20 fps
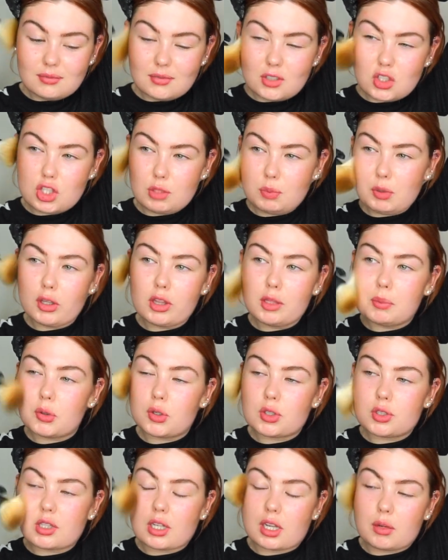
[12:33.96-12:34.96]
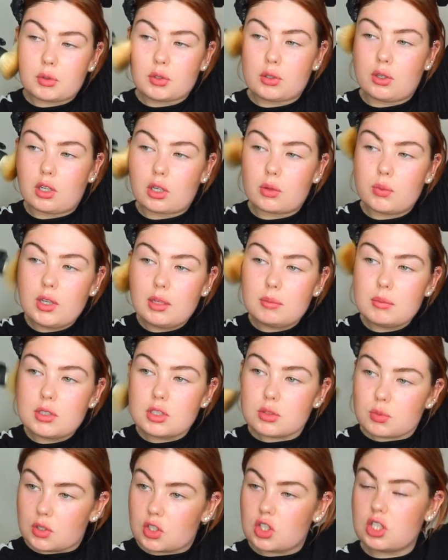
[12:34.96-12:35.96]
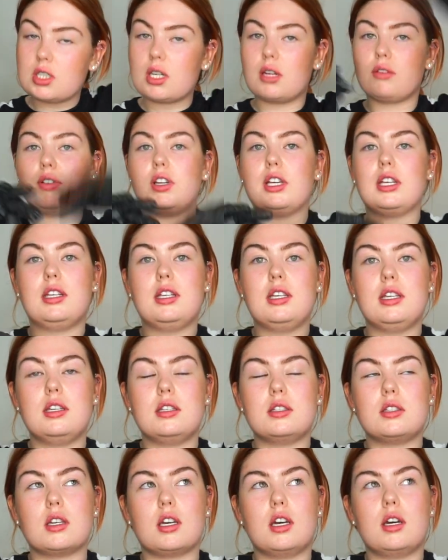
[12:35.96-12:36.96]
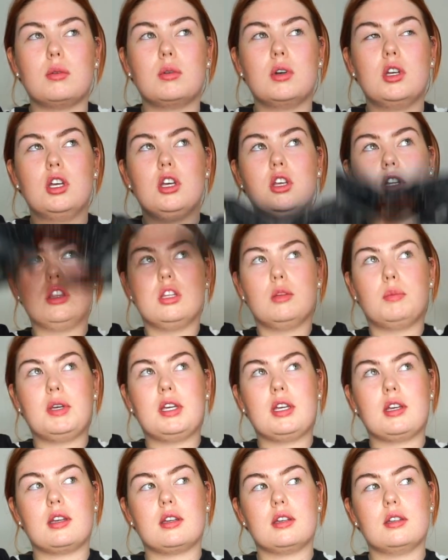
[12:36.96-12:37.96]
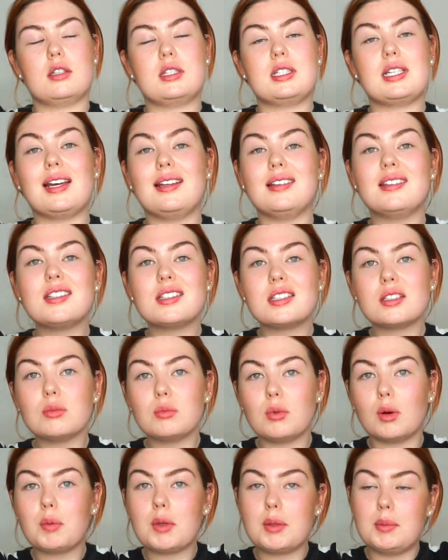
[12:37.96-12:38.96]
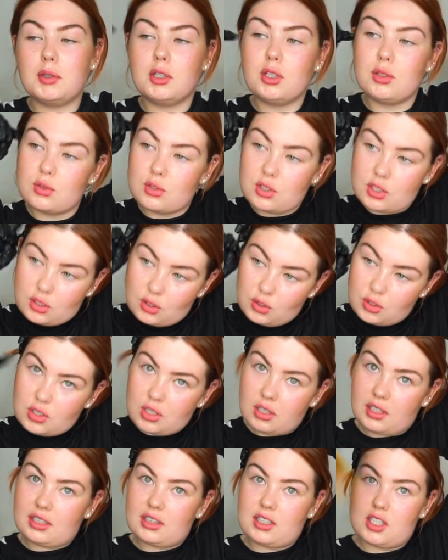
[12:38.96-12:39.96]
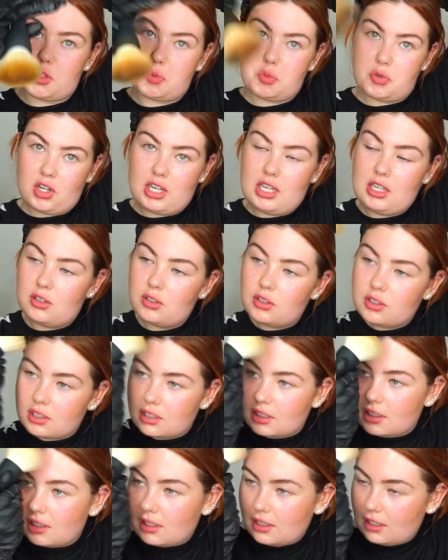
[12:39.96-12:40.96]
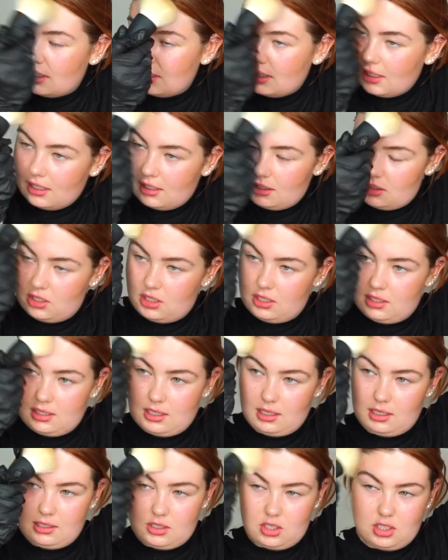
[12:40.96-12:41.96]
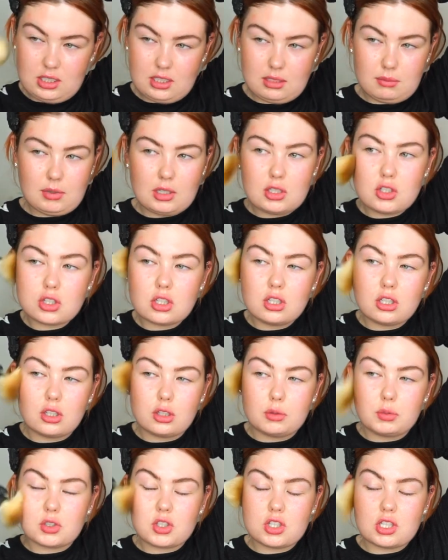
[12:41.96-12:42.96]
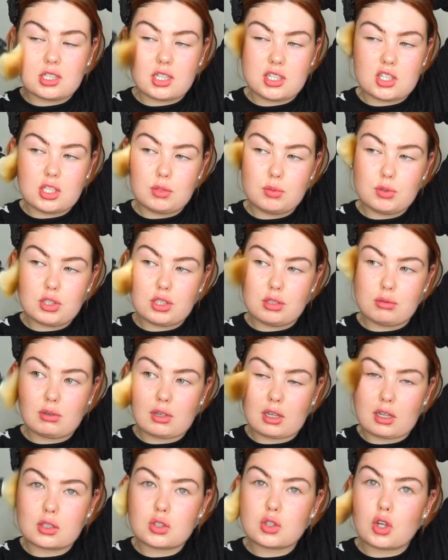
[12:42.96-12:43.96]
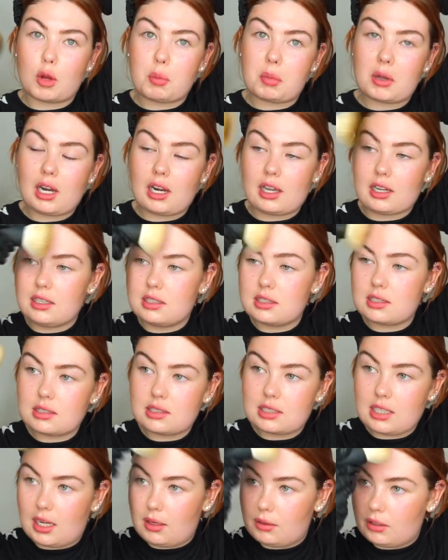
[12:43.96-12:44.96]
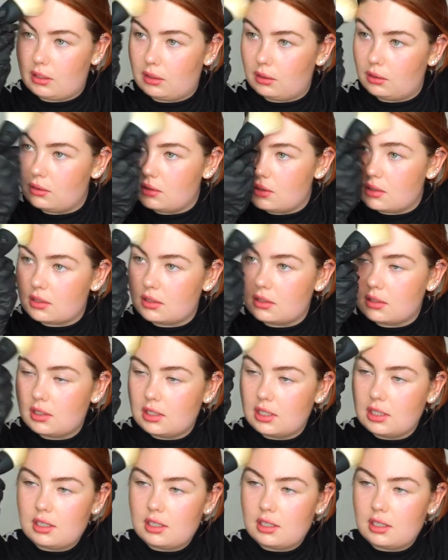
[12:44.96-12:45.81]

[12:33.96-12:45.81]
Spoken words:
she'd be on the bus like with all the equipment, which she'd have like years ago, the big tent, what people used to use, and like the spray gun. And she said, she didn't mention who, but she said she was doing like a top client down in London,